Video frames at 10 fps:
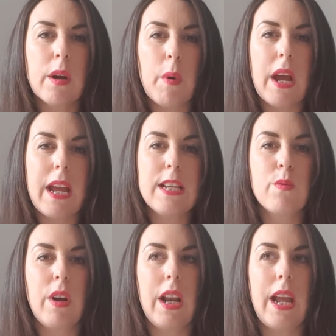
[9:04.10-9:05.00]
away is
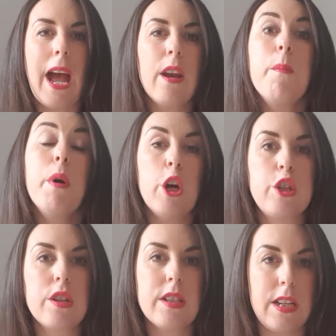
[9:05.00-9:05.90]
really an
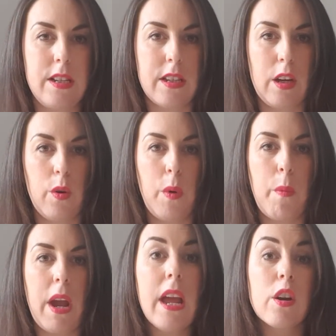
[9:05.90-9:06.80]
emergency skill when
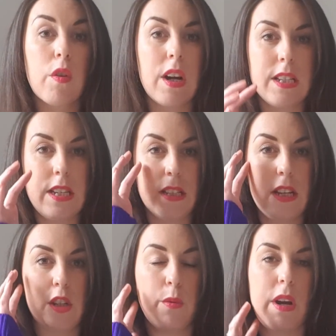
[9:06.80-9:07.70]
we're in a crisis
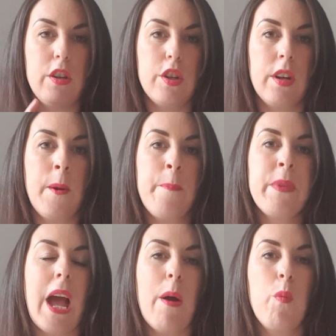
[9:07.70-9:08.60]
situation
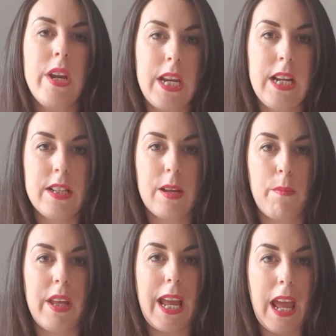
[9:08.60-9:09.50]
and we need
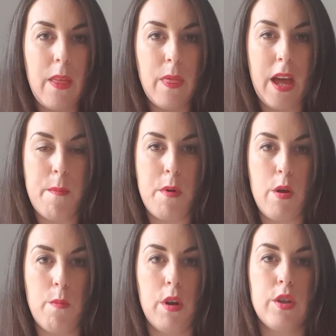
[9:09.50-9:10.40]
something in that
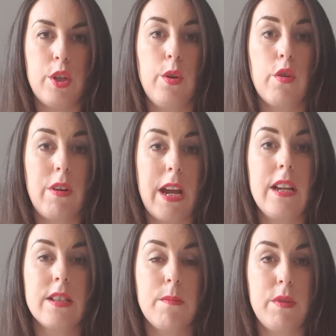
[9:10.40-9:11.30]
moment to
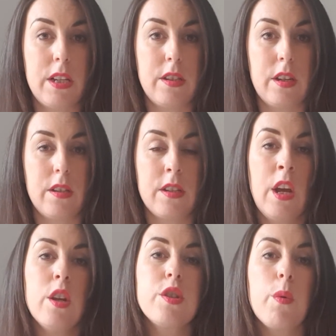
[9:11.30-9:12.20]
create some distance
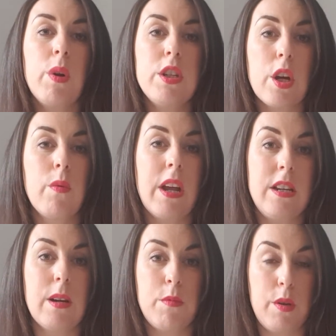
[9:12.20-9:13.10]
so we don't
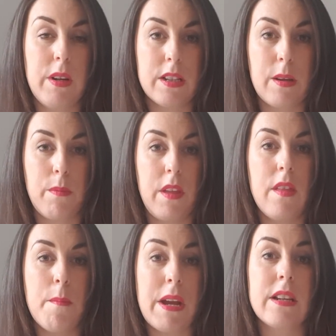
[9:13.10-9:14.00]
end up doing something
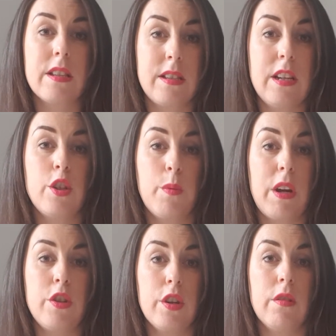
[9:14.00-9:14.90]
that makes the
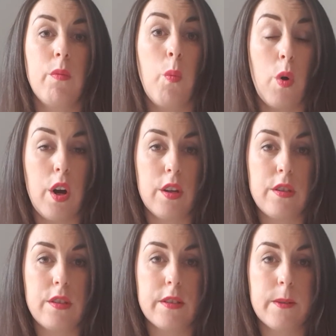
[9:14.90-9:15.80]
situation
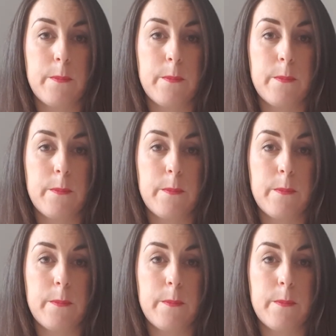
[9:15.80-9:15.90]
worse.